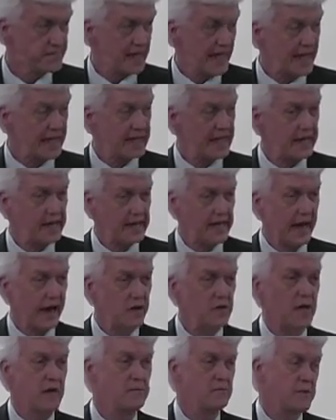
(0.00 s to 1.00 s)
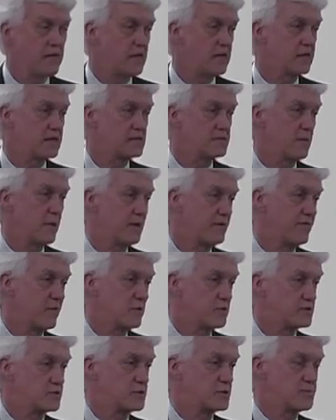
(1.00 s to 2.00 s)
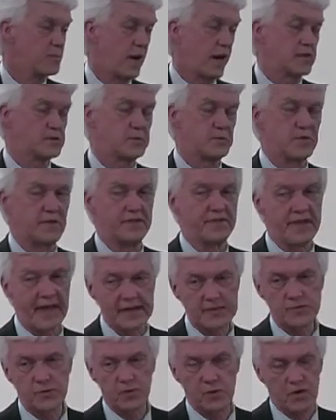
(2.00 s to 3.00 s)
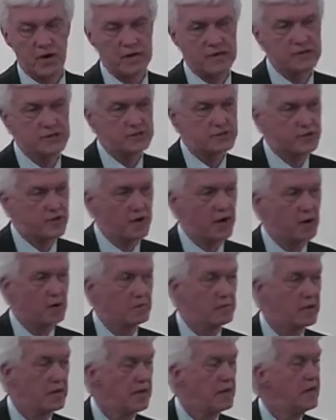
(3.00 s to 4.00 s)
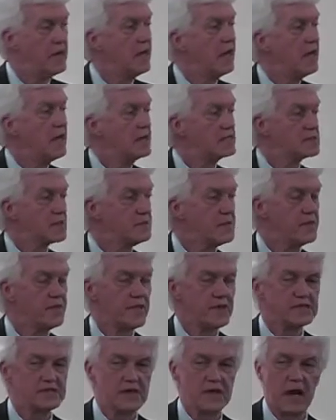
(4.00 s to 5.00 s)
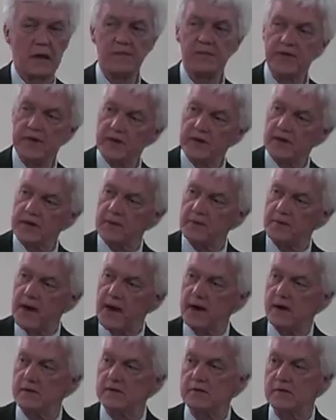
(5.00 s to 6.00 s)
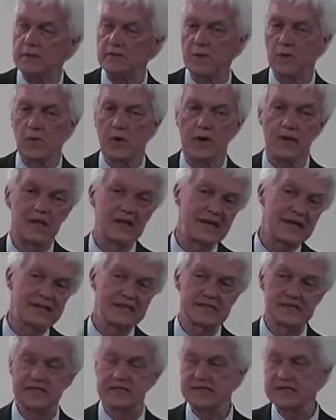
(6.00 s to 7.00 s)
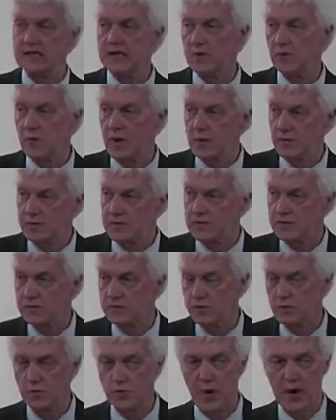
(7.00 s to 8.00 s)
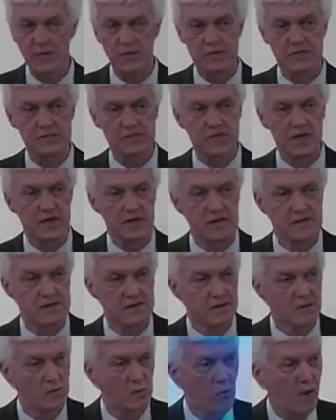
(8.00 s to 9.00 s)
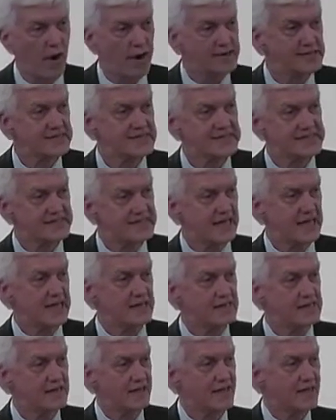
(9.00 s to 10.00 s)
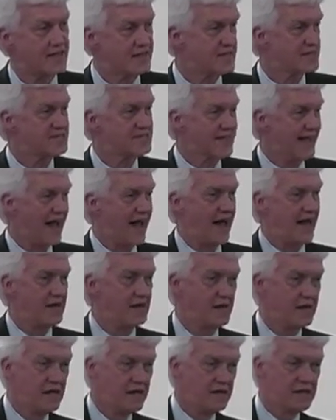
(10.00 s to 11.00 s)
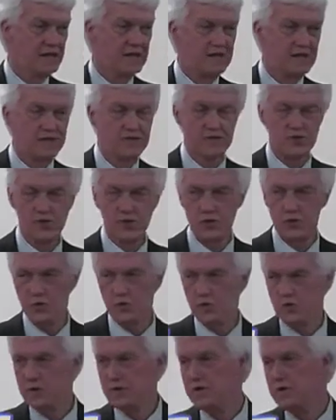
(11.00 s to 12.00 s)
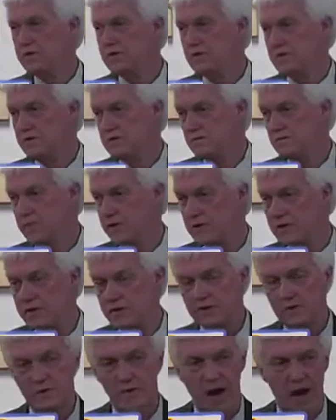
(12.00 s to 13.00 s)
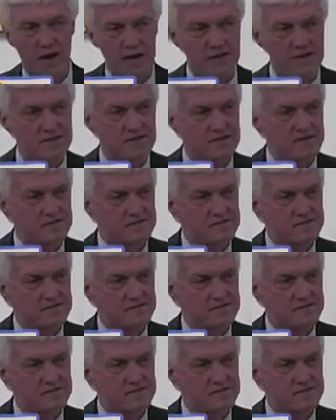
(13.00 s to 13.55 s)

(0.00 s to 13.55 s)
and getting out and meeting as many voters as possible, and that's where I need your help. Some of the things that I'm thinking about, number one, I'd like to see us do away with the Senate. Why does the state, this side, need two political bodies?